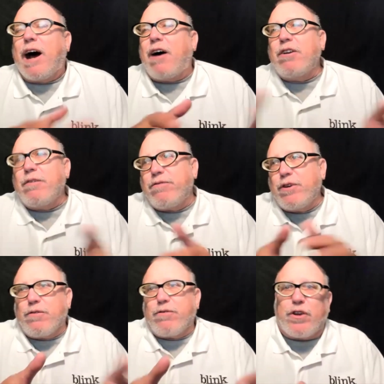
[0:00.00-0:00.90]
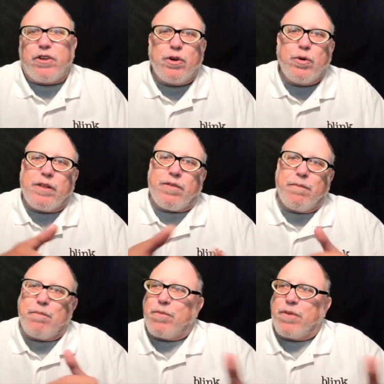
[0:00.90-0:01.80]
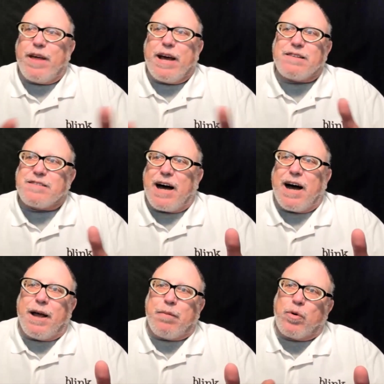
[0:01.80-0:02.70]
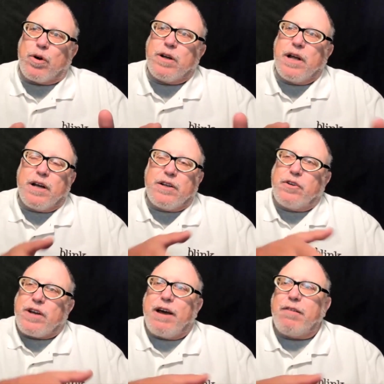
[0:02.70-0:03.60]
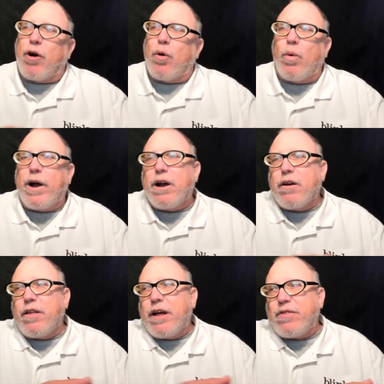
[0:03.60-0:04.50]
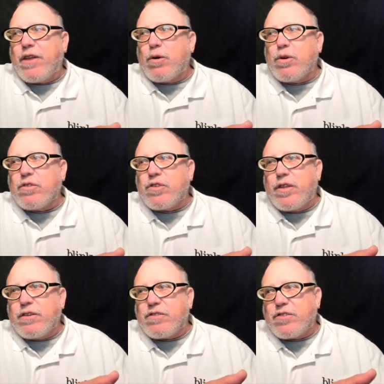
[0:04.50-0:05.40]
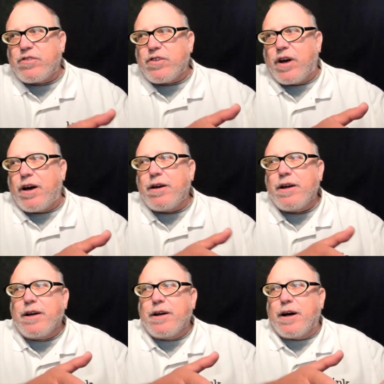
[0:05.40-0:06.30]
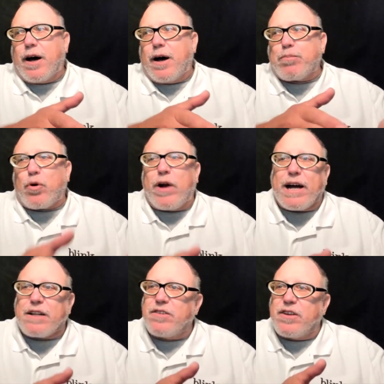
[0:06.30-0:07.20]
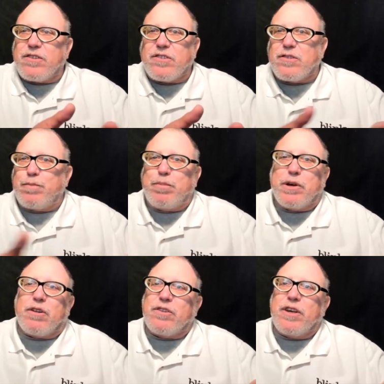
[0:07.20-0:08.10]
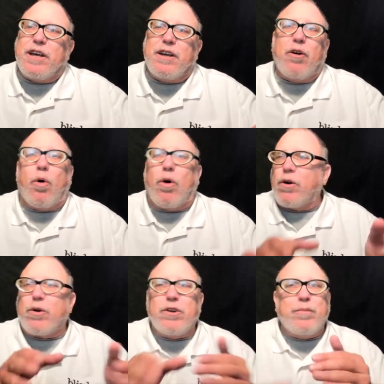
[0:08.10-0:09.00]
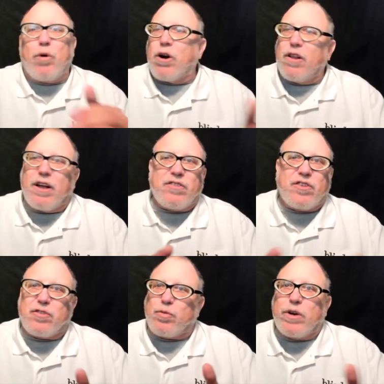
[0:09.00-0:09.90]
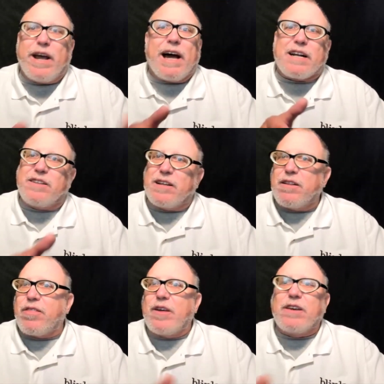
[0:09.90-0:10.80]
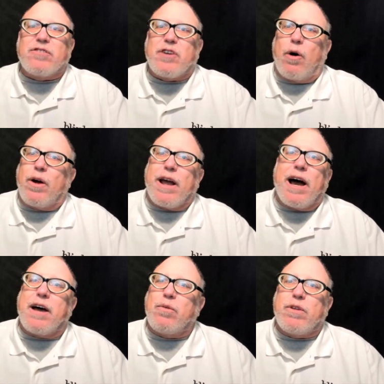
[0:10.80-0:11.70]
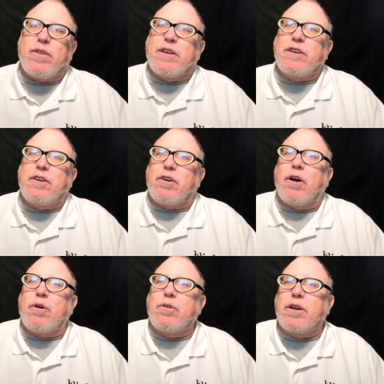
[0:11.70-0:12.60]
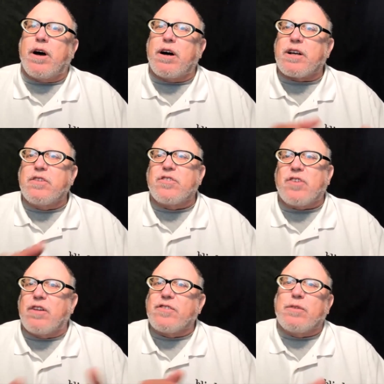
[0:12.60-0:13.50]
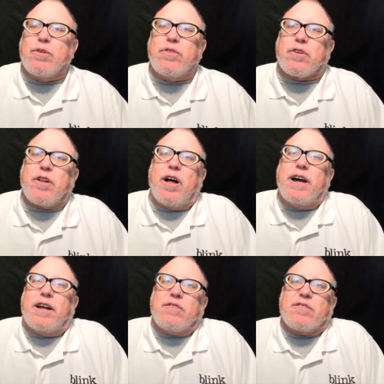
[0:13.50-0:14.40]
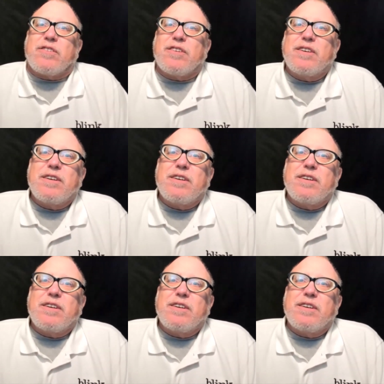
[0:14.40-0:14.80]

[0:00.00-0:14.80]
How did it feel for you at that time? Were you kind of aware that there was this practice building, or were you more or less just reacting to things going on within your own consulting with your clients?